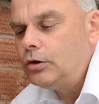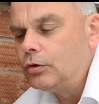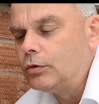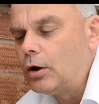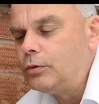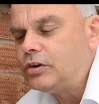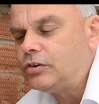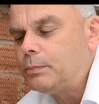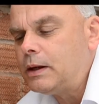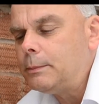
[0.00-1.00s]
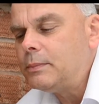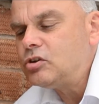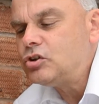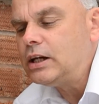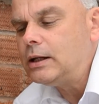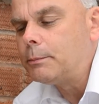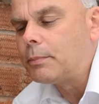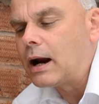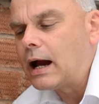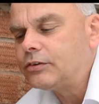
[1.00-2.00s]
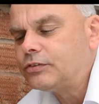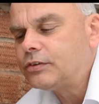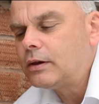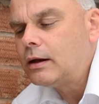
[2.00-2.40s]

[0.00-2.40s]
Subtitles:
You'll notice, being machined brass,